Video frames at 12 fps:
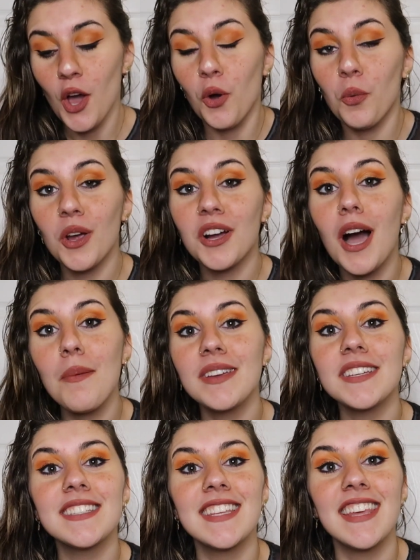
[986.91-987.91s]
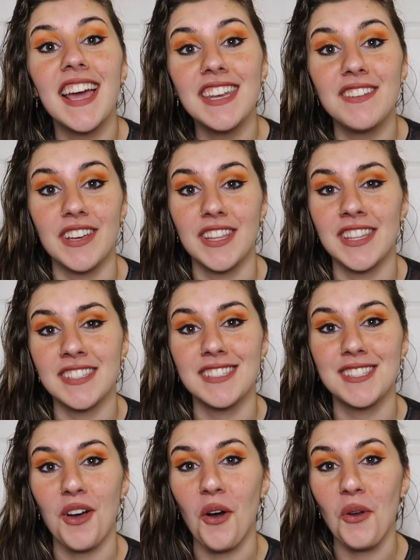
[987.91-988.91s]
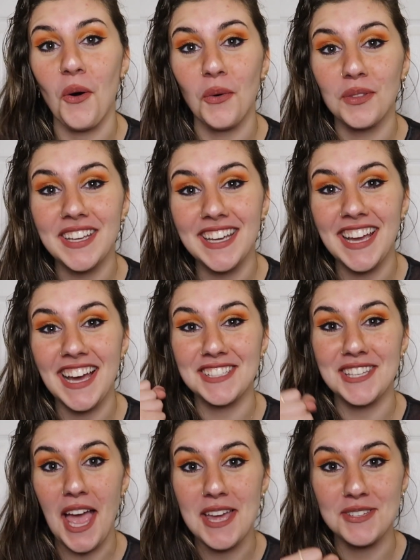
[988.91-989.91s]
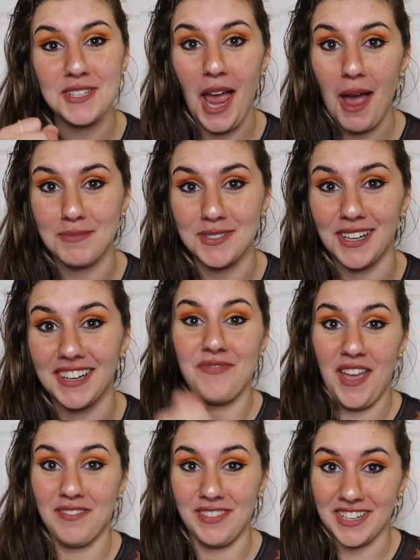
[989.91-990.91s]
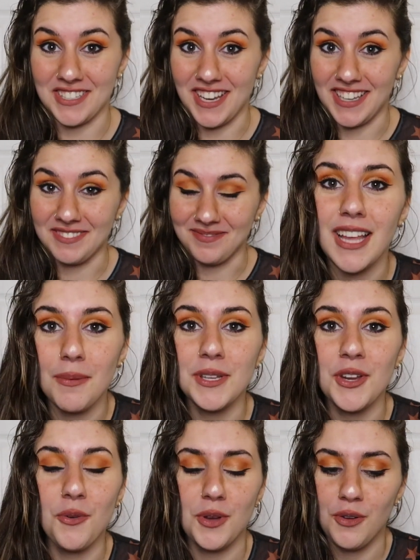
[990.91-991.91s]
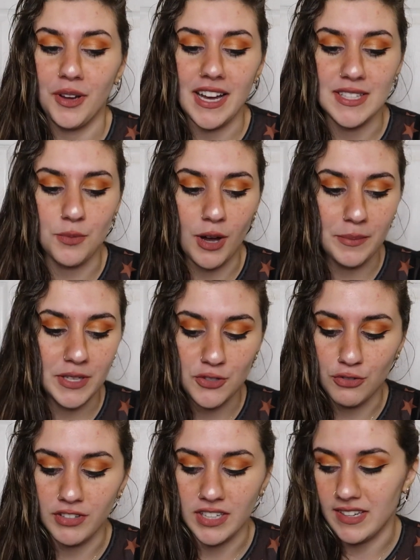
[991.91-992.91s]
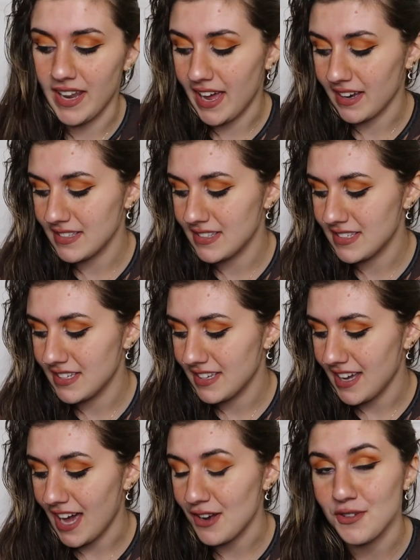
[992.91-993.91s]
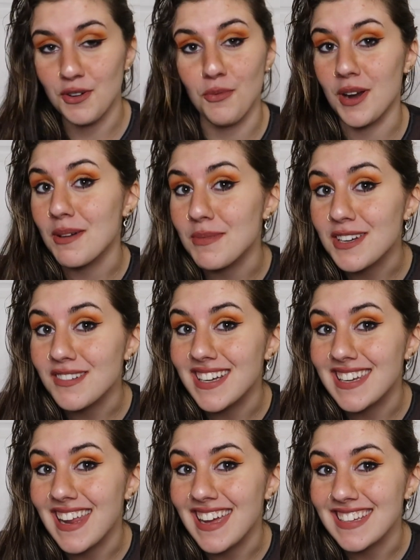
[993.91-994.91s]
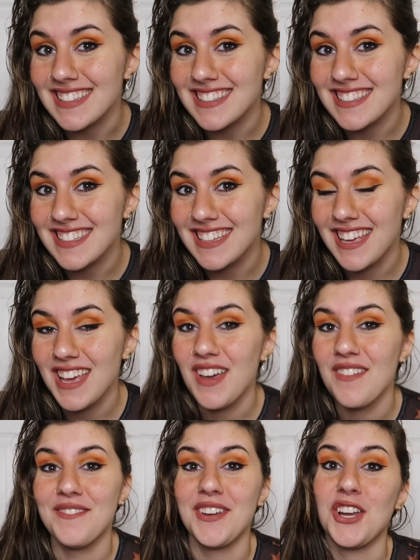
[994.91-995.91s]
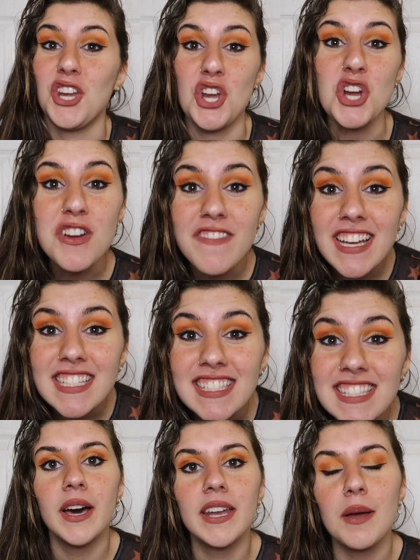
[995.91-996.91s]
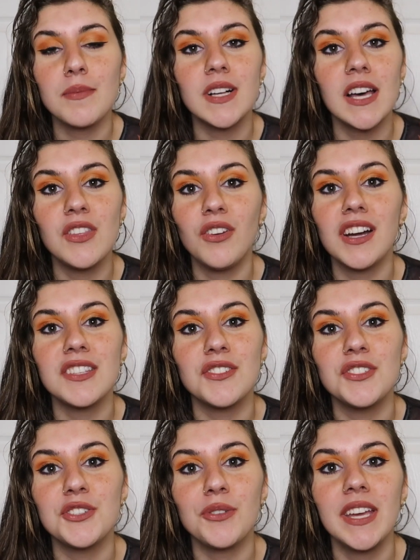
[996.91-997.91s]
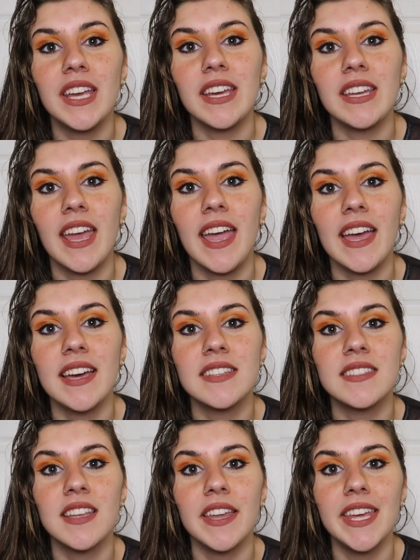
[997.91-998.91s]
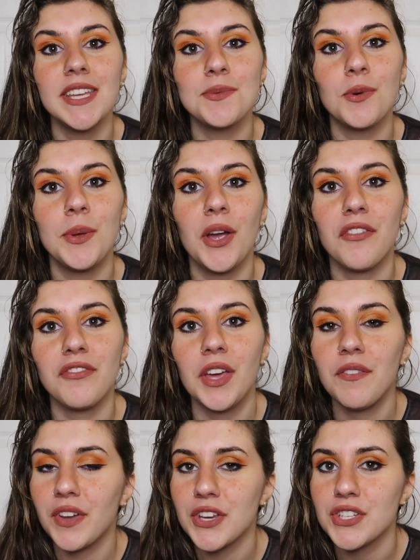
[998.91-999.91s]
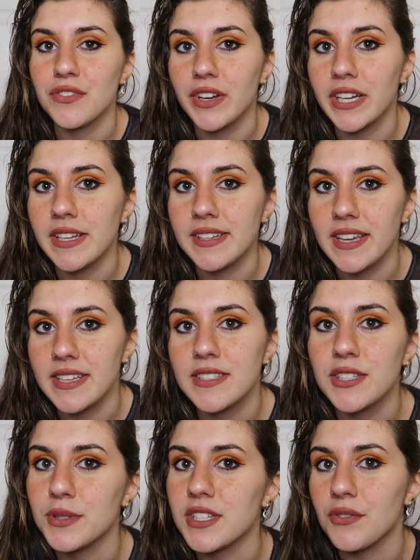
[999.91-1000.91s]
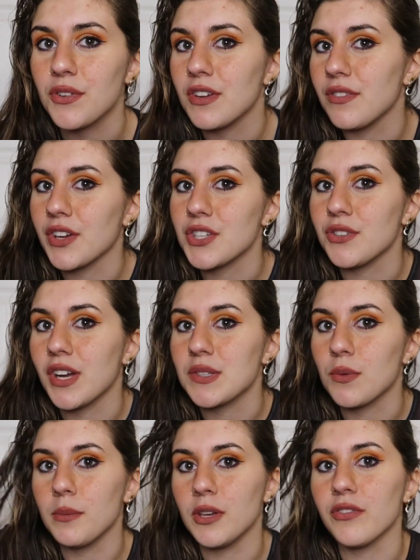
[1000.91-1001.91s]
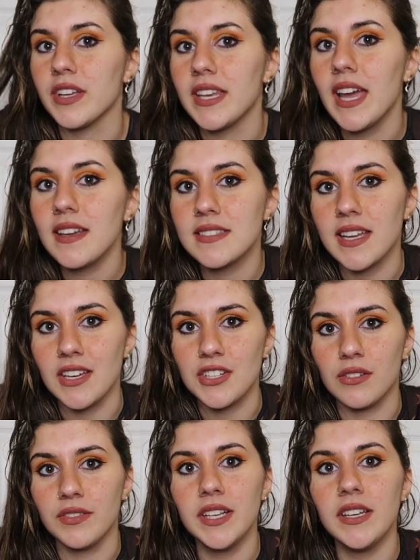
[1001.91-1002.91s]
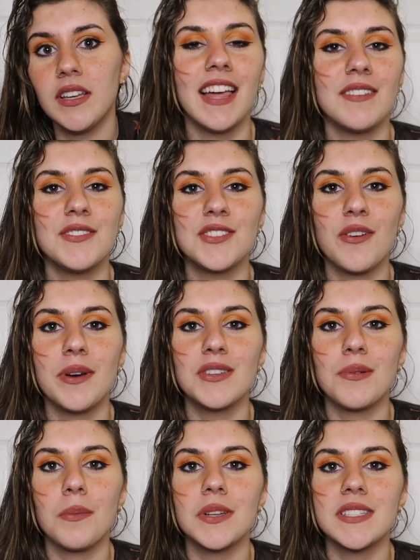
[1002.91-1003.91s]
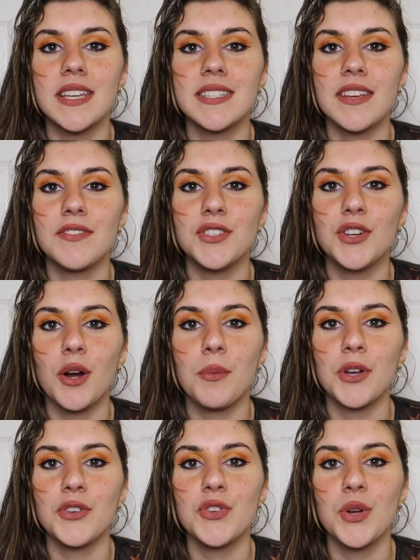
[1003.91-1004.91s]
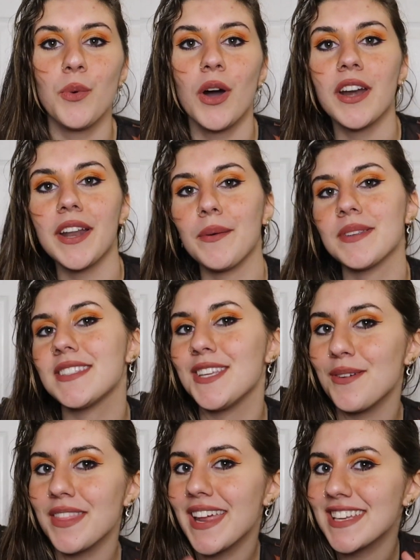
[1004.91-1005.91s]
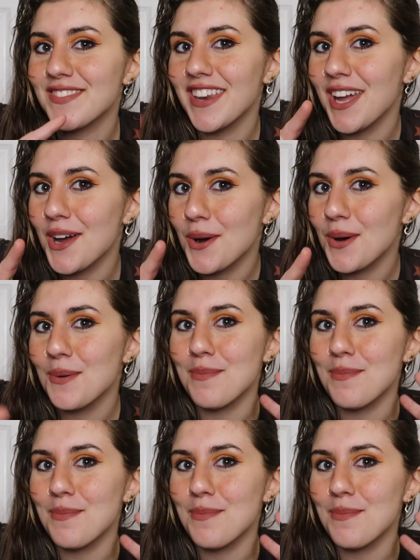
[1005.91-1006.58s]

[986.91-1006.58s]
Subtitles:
We are coming to the end of it. This is on only a 10 chapter fan fiction. Let me know what you guys want me to read next. I don't know what I'm gonna read next. Very nervous, but I'm glad that you guys are enjoying it. And Sundays will be our fan fiction reading days, so whichever fan fiction you guys want me to read next, I shall read. I love you so much. Remember to stay safe, do your homework, and drink water, and I will see you in the next video.